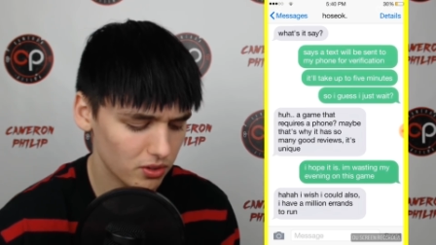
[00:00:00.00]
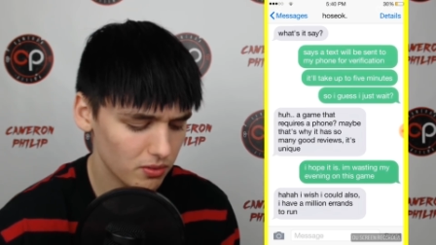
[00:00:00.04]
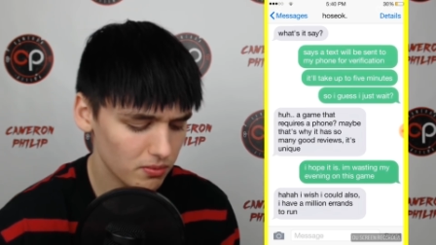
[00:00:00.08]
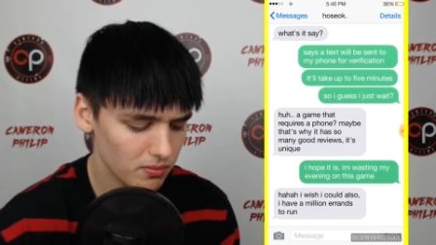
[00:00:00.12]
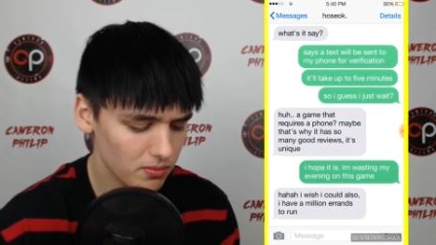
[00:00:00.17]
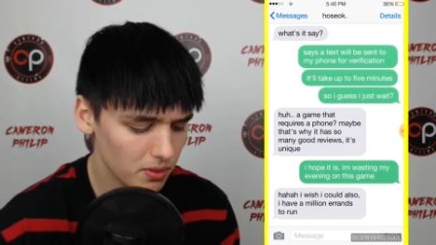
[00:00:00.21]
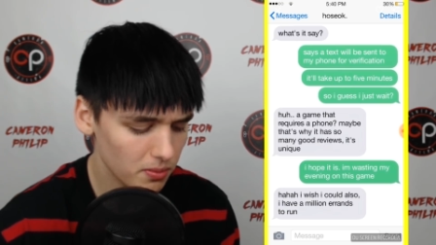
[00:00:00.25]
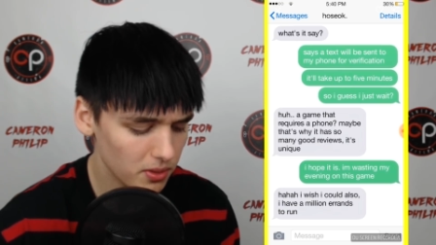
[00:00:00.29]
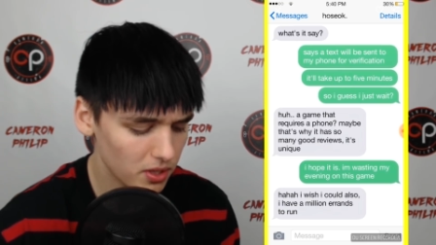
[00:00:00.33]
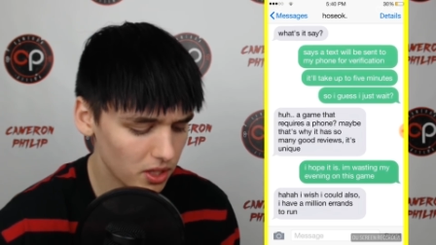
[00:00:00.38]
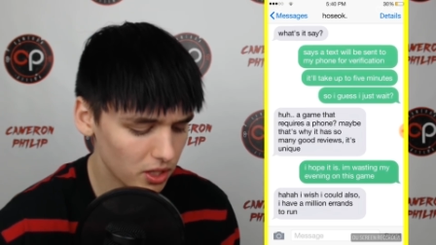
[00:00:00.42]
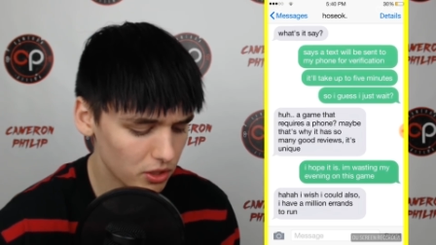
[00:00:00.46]

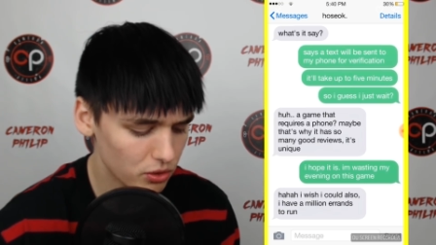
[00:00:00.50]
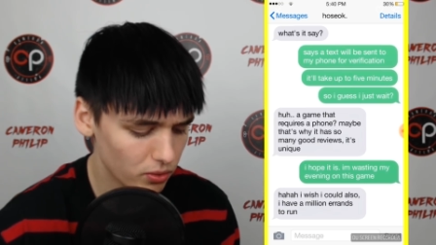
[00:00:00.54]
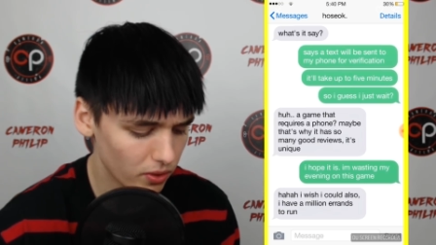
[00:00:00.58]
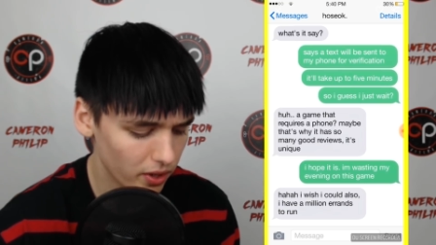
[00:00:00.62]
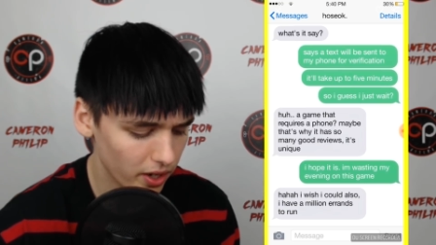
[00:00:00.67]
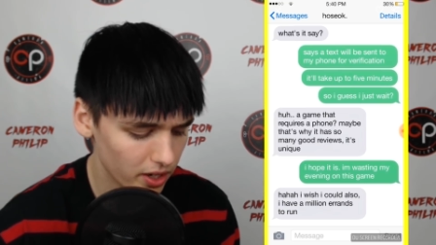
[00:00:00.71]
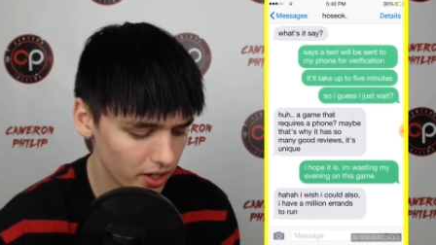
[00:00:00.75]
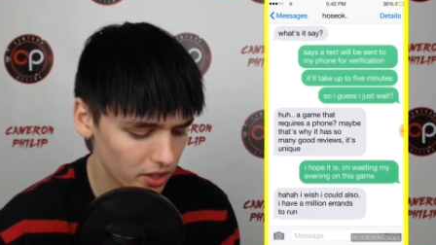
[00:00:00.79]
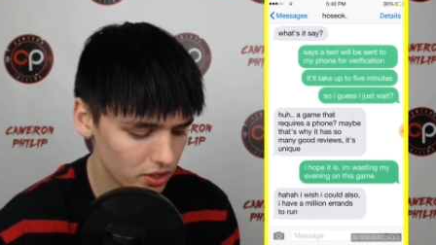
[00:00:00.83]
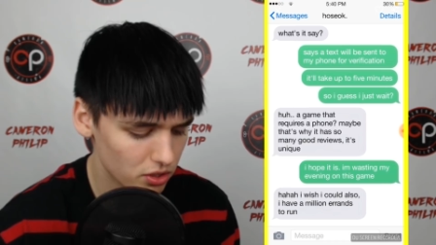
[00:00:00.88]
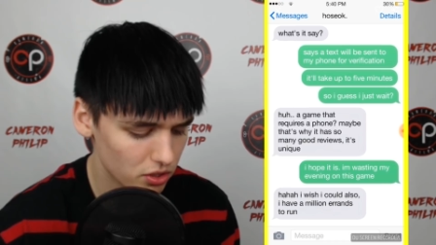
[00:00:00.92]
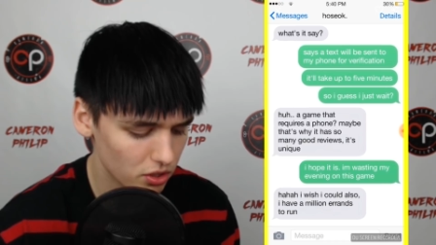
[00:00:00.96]
Maybe that's why
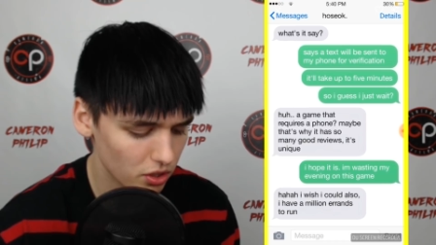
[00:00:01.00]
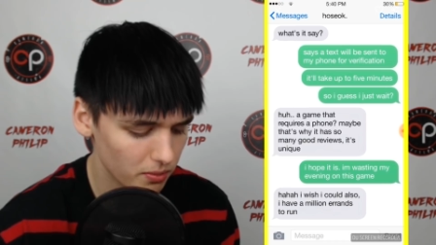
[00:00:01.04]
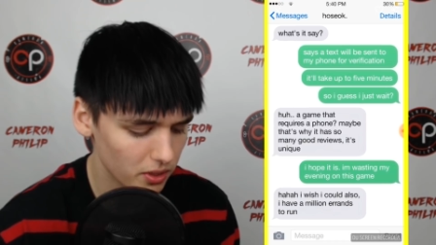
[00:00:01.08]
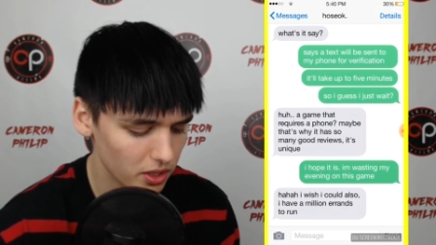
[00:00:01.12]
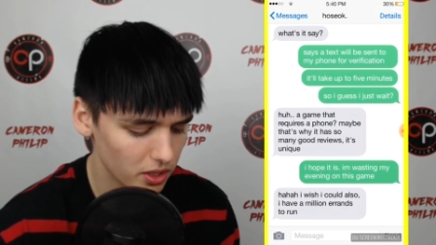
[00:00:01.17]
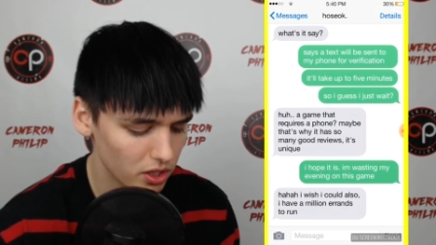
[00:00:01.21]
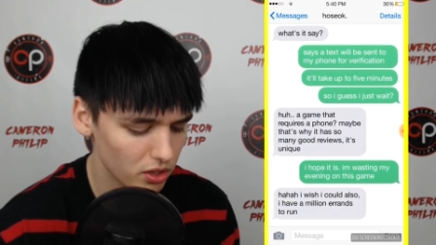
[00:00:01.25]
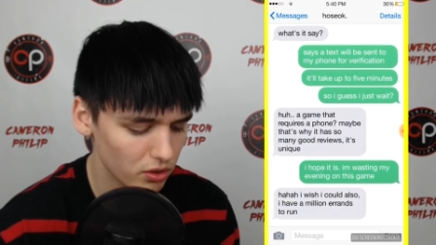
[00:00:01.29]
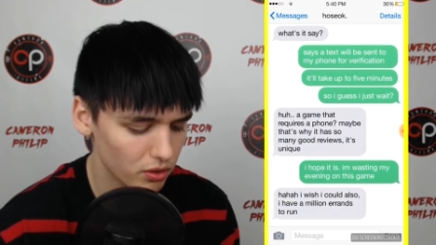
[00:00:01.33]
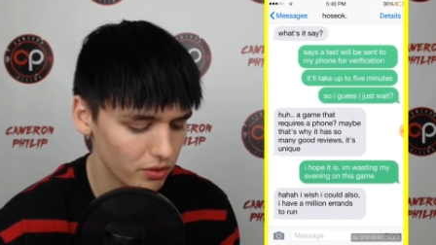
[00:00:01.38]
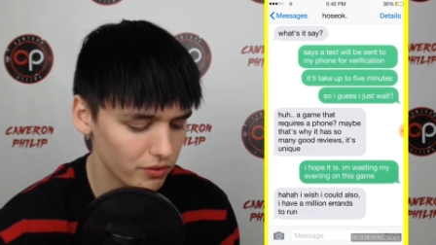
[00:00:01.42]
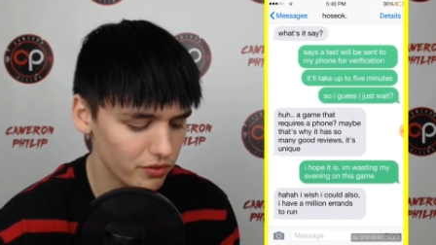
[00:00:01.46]
it has so many
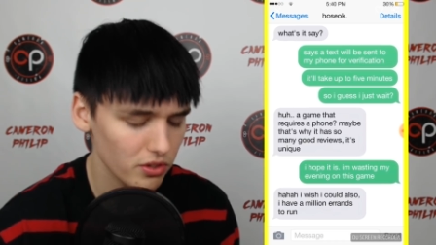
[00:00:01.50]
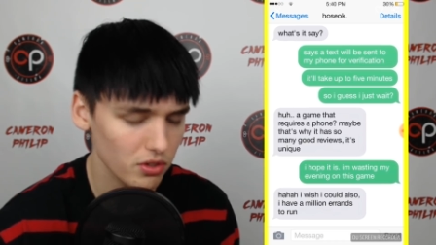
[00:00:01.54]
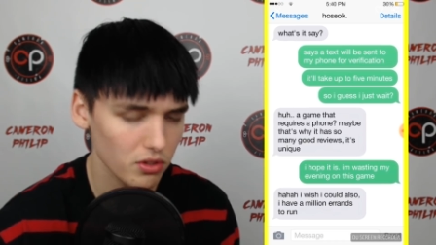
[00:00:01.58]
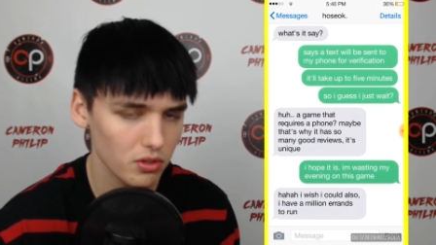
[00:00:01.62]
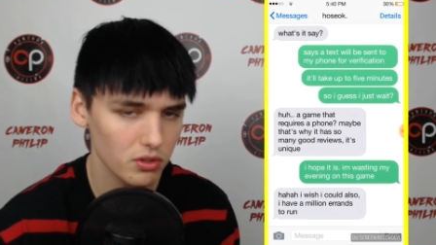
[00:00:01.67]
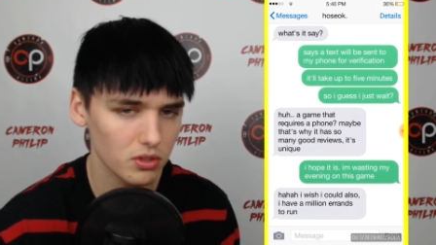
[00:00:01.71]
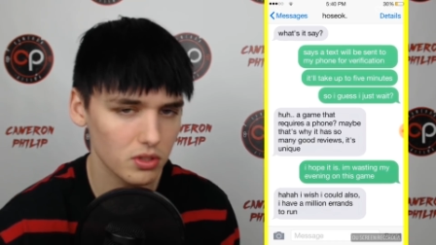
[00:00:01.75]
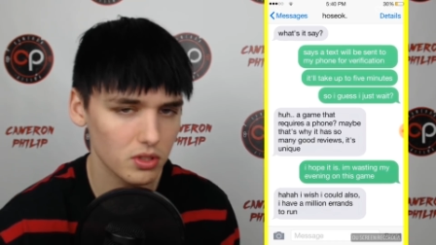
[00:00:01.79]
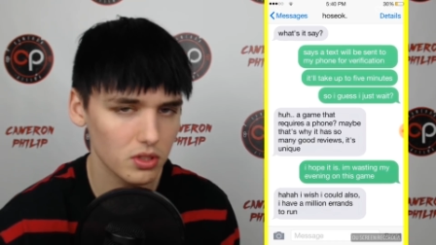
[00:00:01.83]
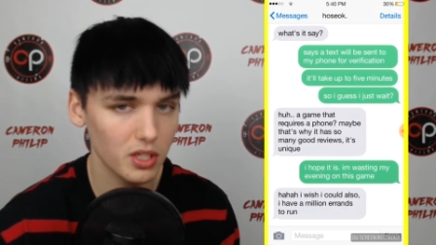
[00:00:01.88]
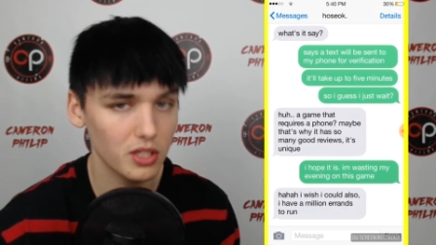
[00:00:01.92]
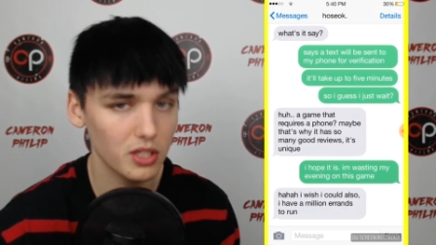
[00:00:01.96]
good
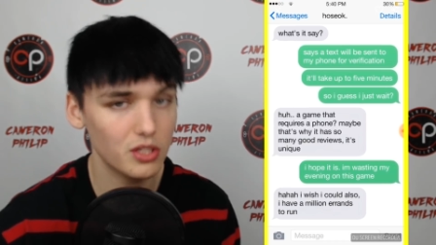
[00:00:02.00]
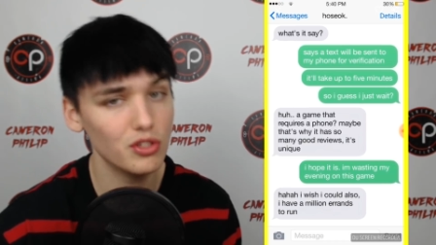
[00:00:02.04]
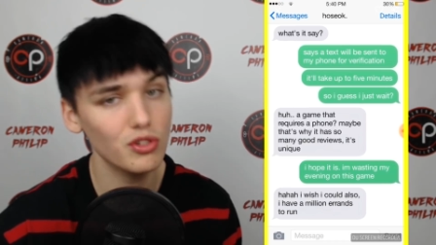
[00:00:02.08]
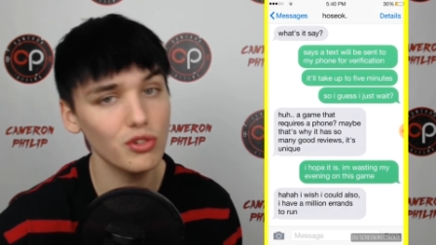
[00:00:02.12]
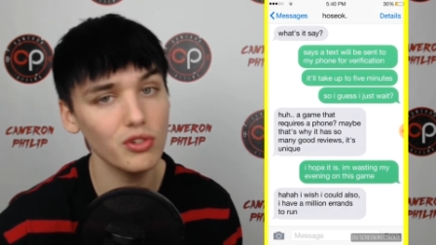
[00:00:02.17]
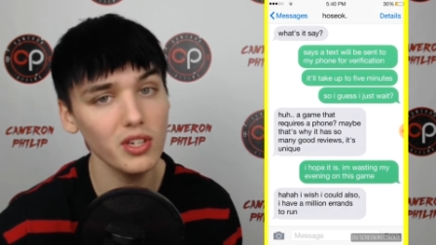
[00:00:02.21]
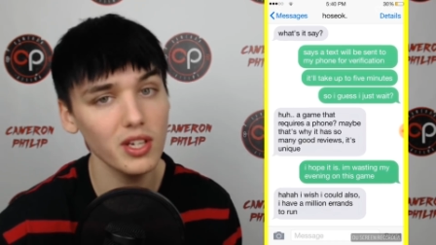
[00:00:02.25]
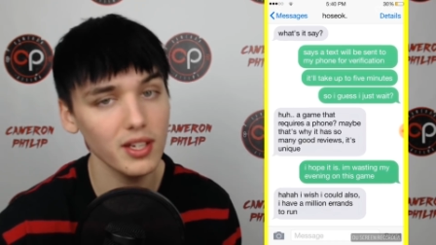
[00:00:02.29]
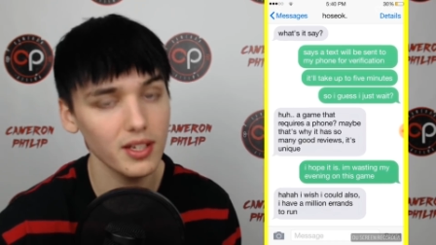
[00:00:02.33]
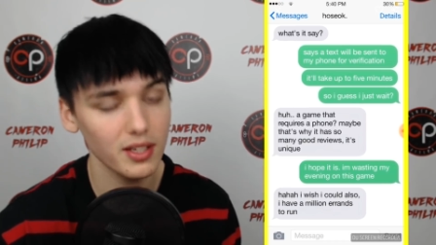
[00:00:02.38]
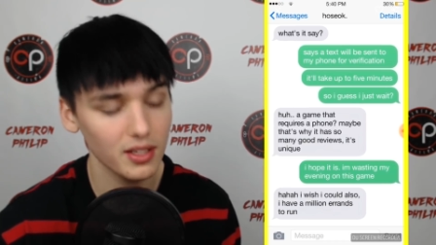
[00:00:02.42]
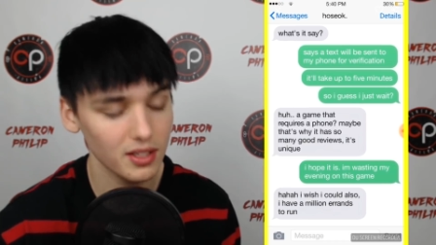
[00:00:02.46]
reviews. It's
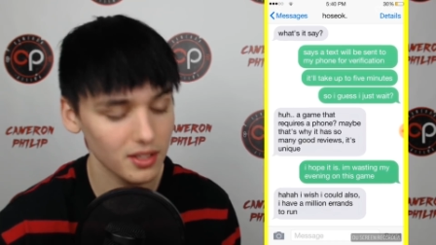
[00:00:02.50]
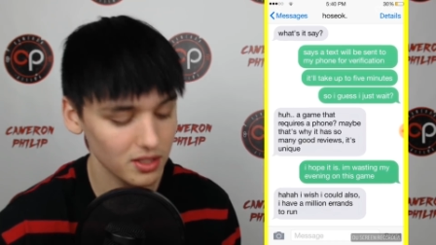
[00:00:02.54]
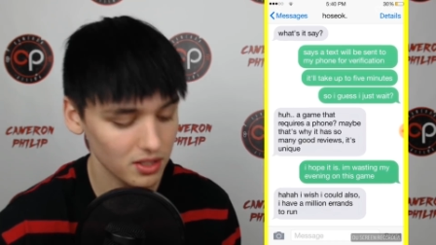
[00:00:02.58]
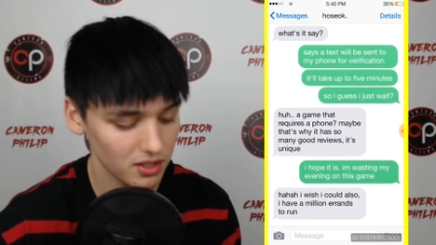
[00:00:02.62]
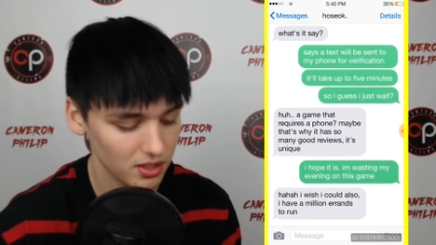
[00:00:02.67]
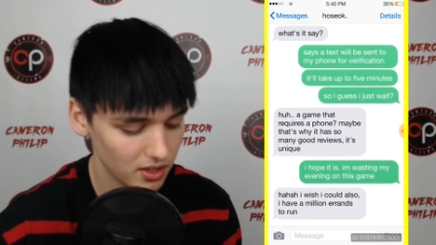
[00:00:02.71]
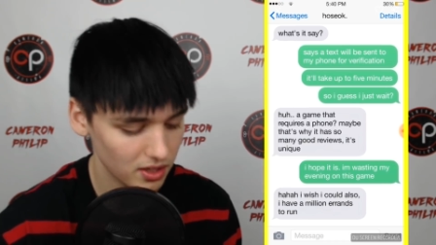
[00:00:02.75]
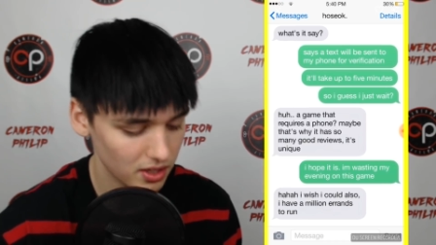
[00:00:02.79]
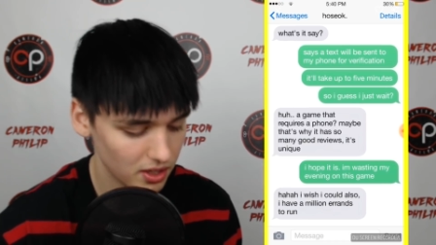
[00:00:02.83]
unique.